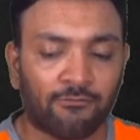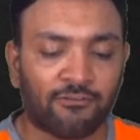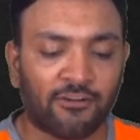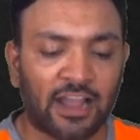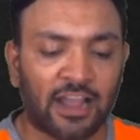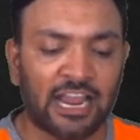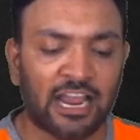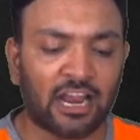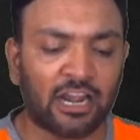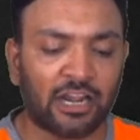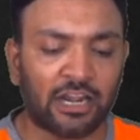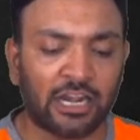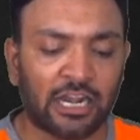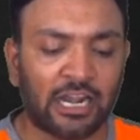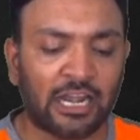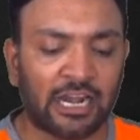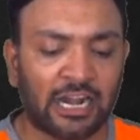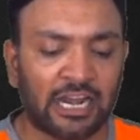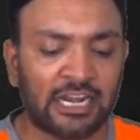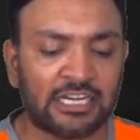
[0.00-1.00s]

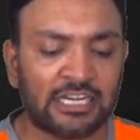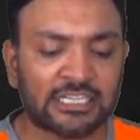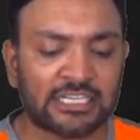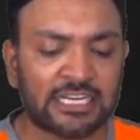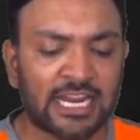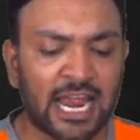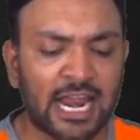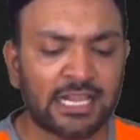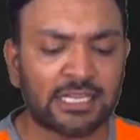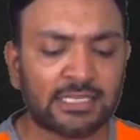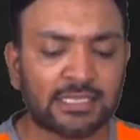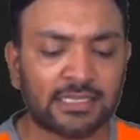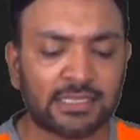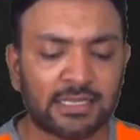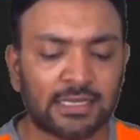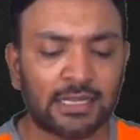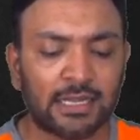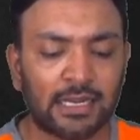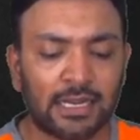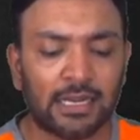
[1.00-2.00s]
500 right
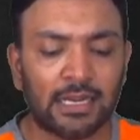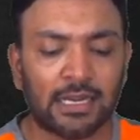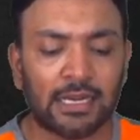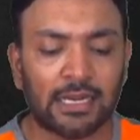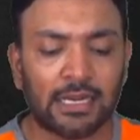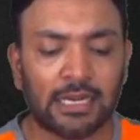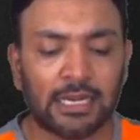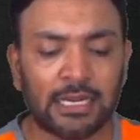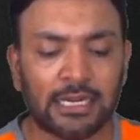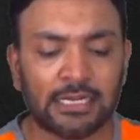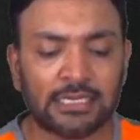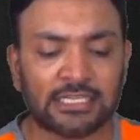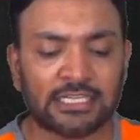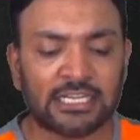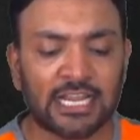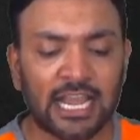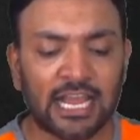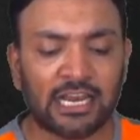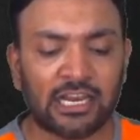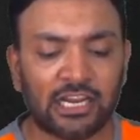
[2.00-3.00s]
shares, each
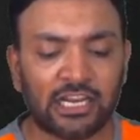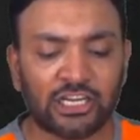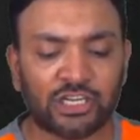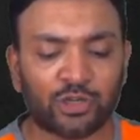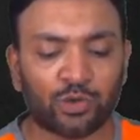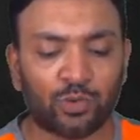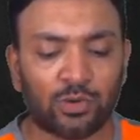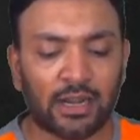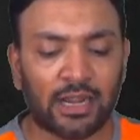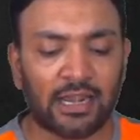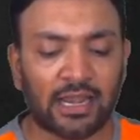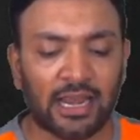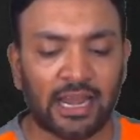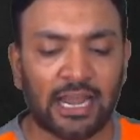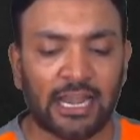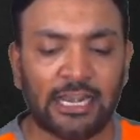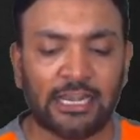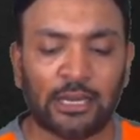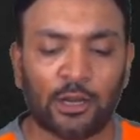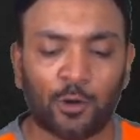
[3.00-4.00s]
share issued at
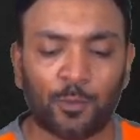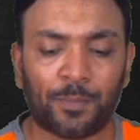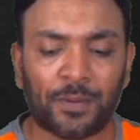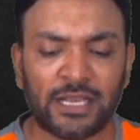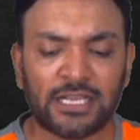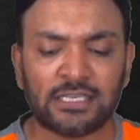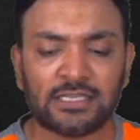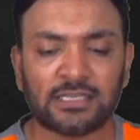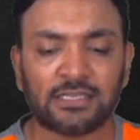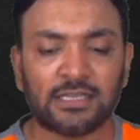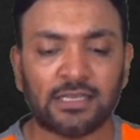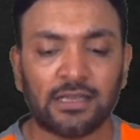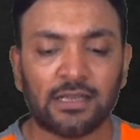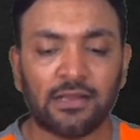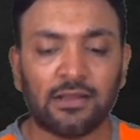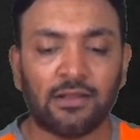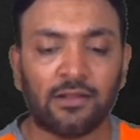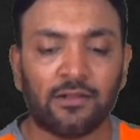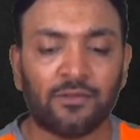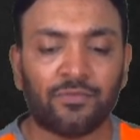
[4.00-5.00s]
80 rupees.
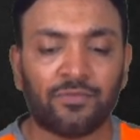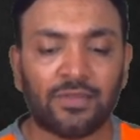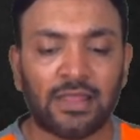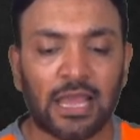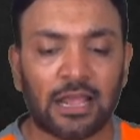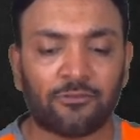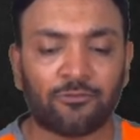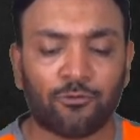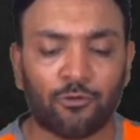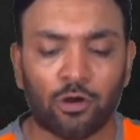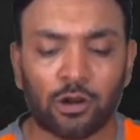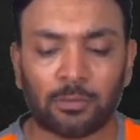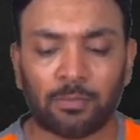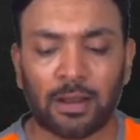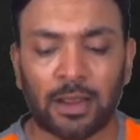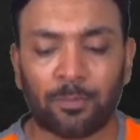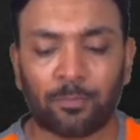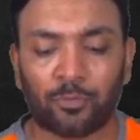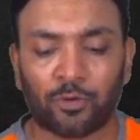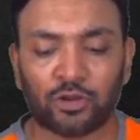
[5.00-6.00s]
Therefore,
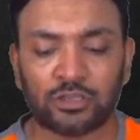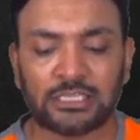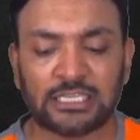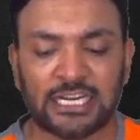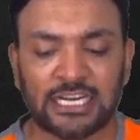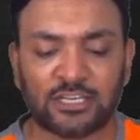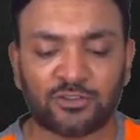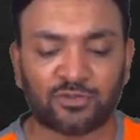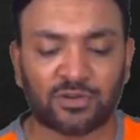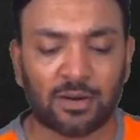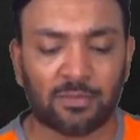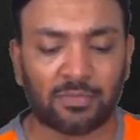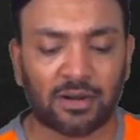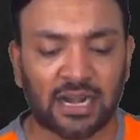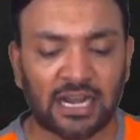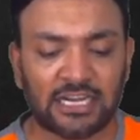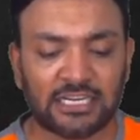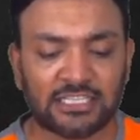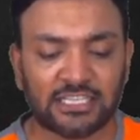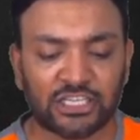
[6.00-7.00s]
my proceeds from
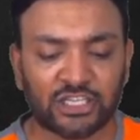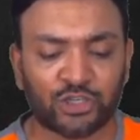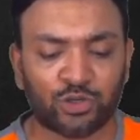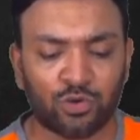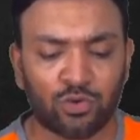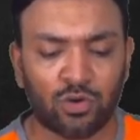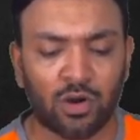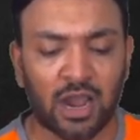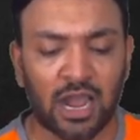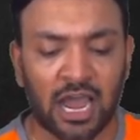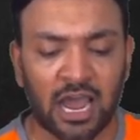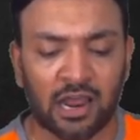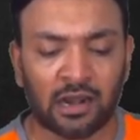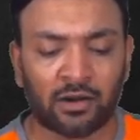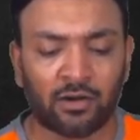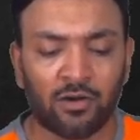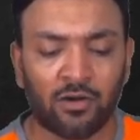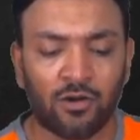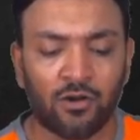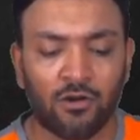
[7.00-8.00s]
rights issue
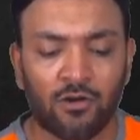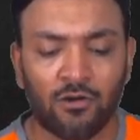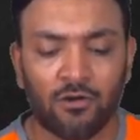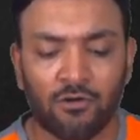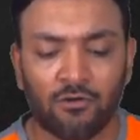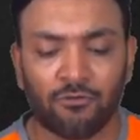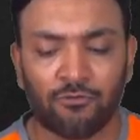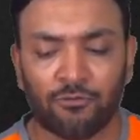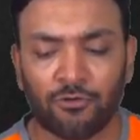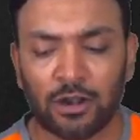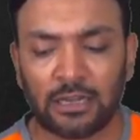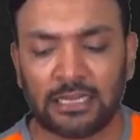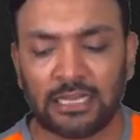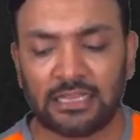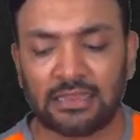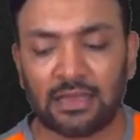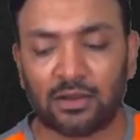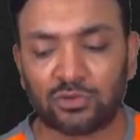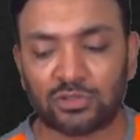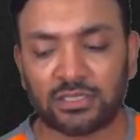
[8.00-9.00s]
are
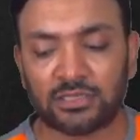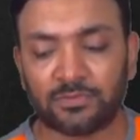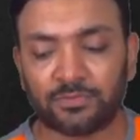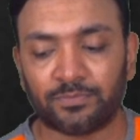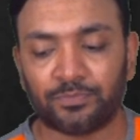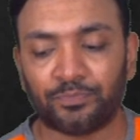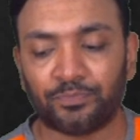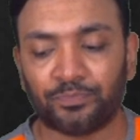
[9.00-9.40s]
40,000.